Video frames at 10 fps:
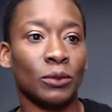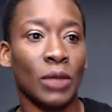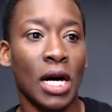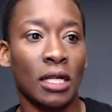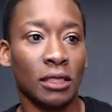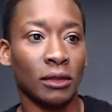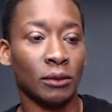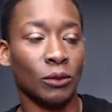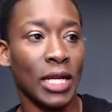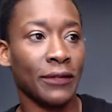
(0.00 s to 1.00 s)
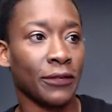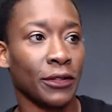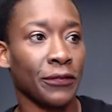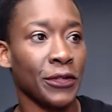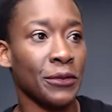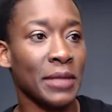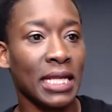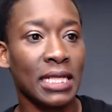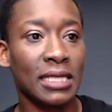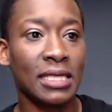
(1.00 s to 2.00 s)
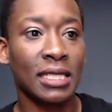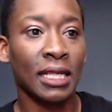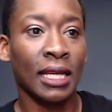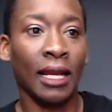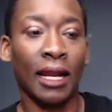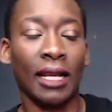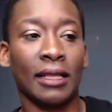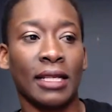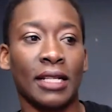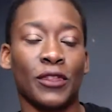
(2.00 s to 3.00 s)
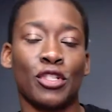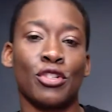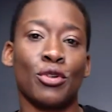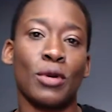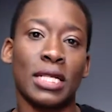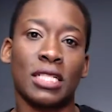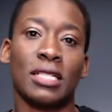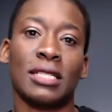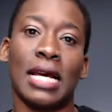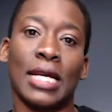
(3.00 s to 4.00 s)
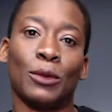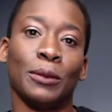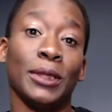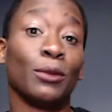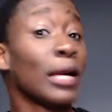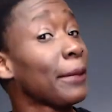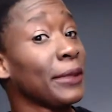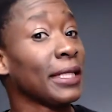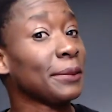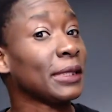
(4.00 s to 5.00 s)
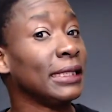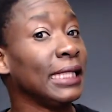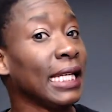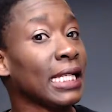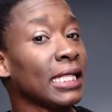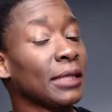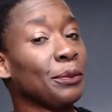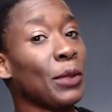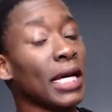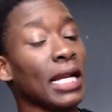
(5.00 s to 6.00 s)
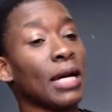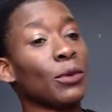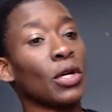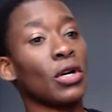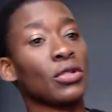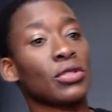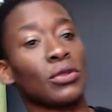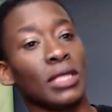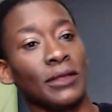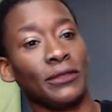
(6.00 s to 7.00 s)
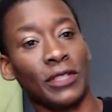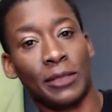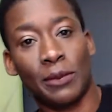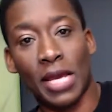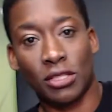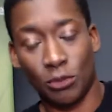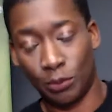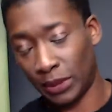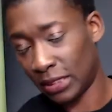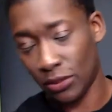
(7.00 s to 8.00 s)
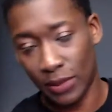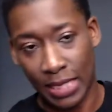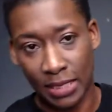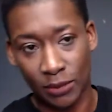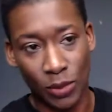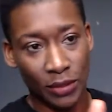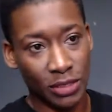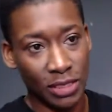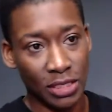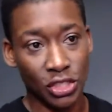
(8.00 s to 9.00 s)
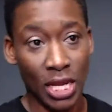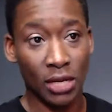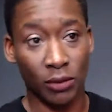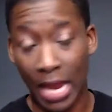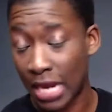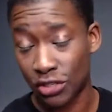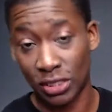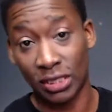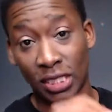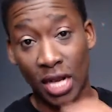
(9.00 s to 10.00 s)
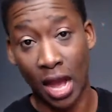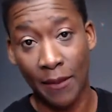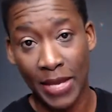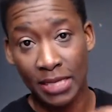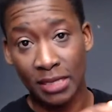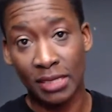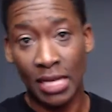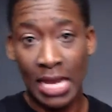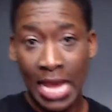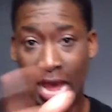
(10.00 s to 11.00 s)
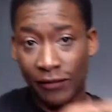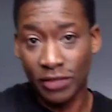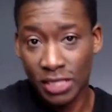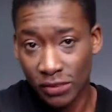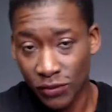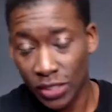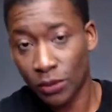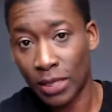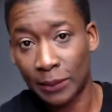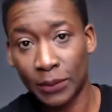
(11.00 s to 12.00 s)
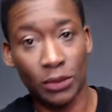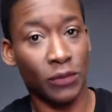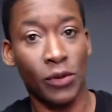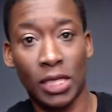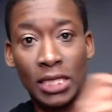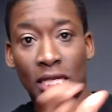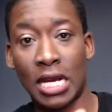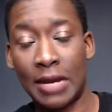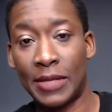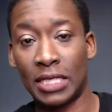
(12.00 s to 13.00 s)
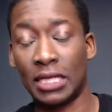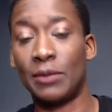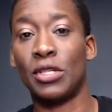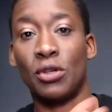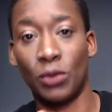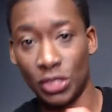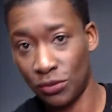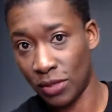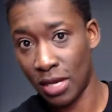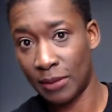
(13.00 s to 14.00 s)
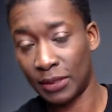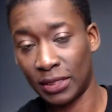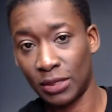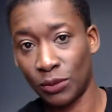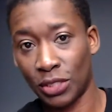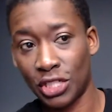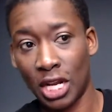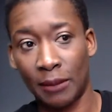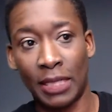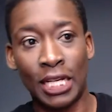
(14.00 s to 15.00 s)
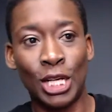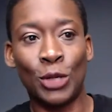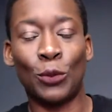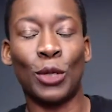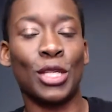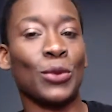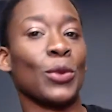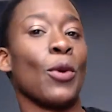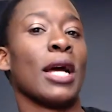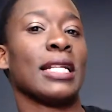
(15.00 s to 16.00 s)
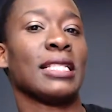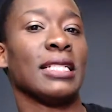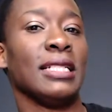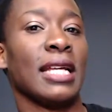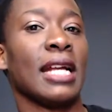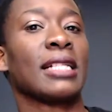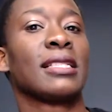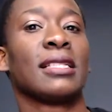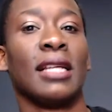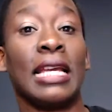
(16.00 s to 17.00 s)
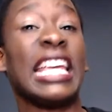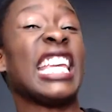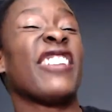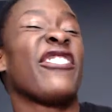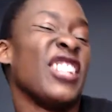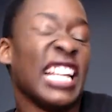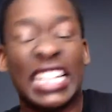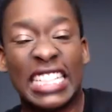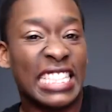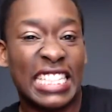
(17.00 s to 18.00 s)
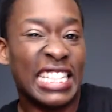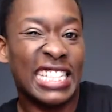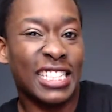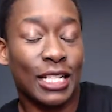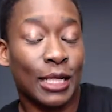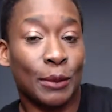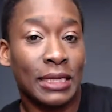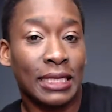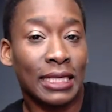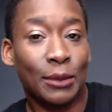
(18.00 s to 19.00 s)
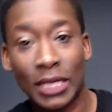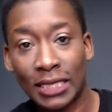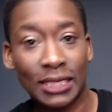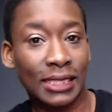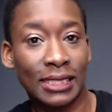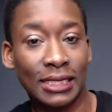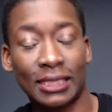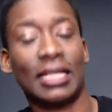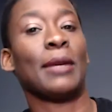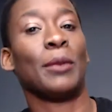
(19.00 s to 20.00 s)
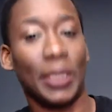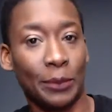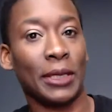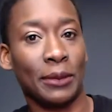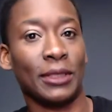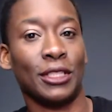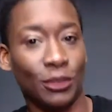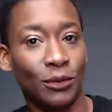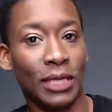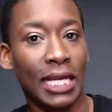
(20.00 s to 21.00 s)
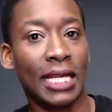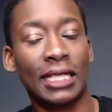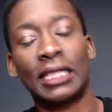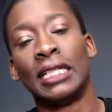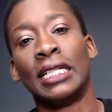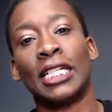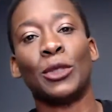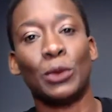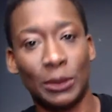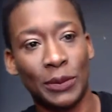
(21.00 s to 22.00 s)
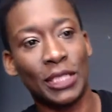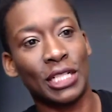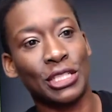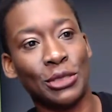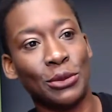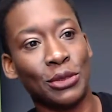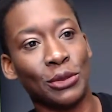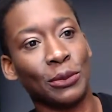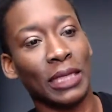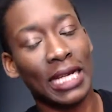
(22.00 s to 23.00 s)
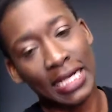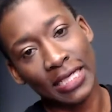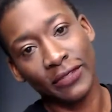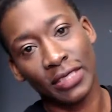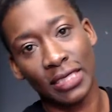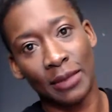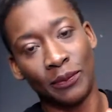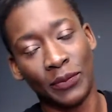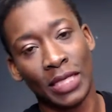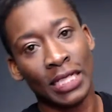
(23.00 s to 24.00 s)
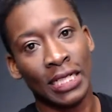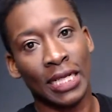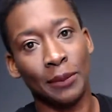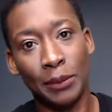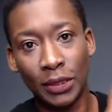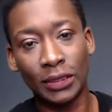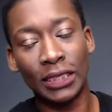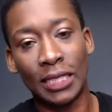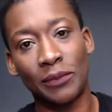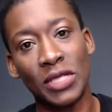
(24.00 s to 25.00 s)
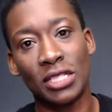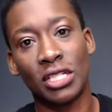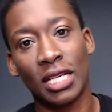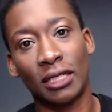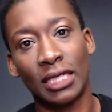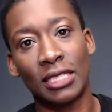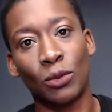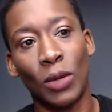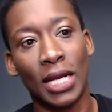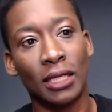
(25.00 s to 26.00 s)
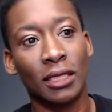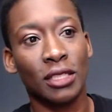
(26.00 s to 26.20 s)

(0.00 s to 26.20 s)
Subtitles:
I'll wait for a few minutes. And then if there's no questions, I will be wrapping up today. But I would also love feedback. So please go ahead, and whether it's in the chat or actually in the comments after this video uploads, if you want to in the comments, let me know what you thought about this workshop, what you would want to see next. If you'd like to see this on a monthly basis, I might be able to do that. It would be on YouTube Live because I'm building up this channel as well.